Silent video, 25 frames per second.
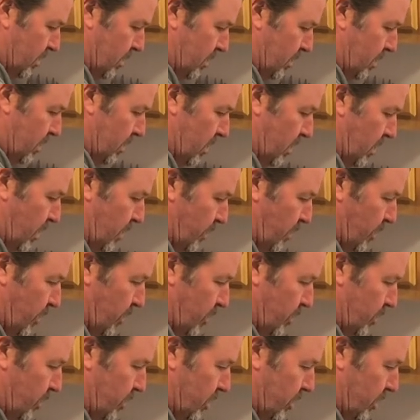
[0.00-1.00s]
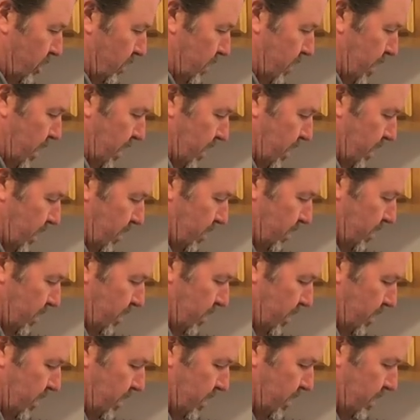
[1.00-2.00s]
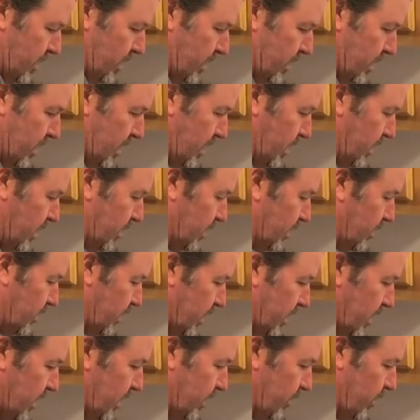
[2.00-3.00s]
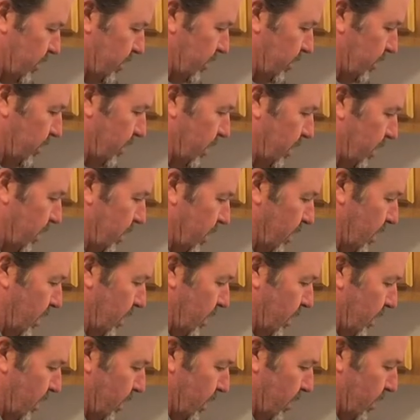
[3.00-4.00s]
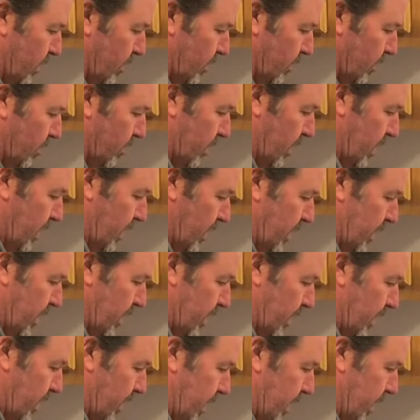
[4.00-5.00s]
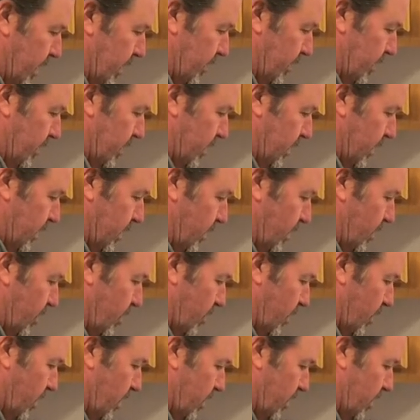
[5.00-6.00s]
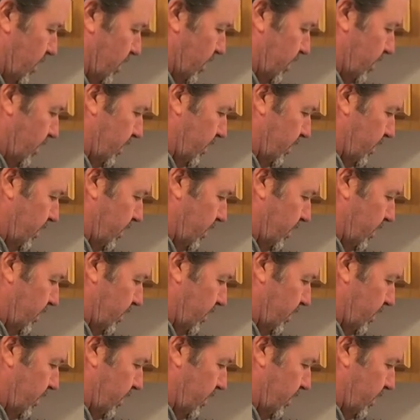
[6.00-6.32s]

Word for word: kind of push it around. That looks like it will run out to the corner.